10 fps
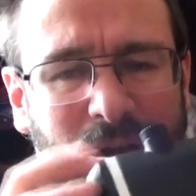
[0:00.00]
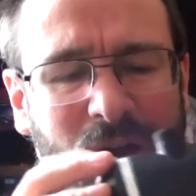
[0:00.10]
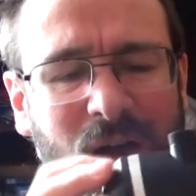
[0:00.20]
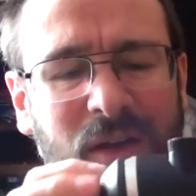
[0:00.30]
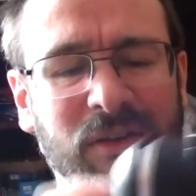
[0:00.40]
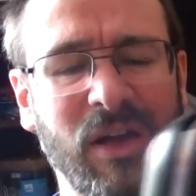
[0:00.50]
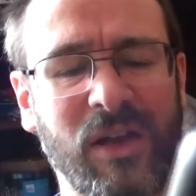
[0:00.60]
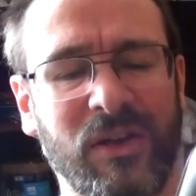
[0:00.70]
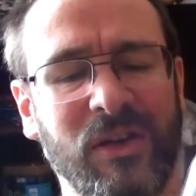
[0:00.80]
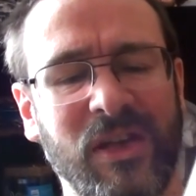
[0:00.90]

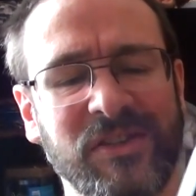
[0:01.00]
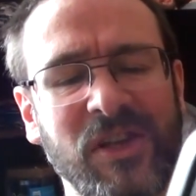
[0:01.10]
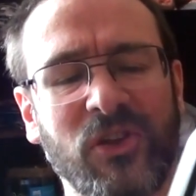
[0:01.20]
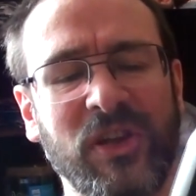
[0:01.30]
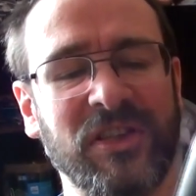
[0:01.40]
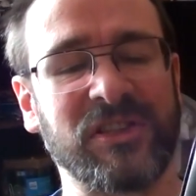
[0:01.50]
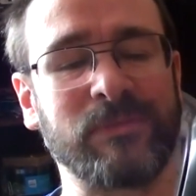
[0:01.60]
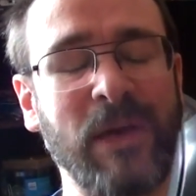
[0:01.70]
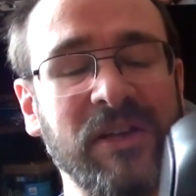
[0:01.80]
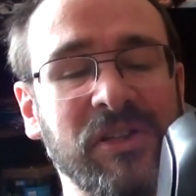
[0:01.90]
and there's nothing
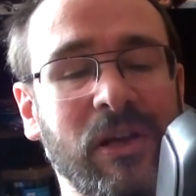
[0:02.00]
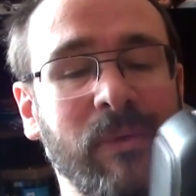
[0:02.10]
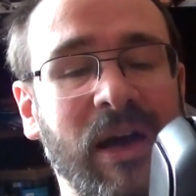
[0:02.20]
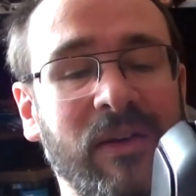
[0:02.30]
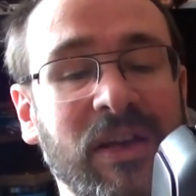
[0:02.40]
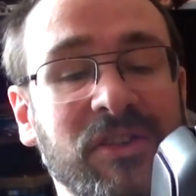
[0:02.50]
special about it.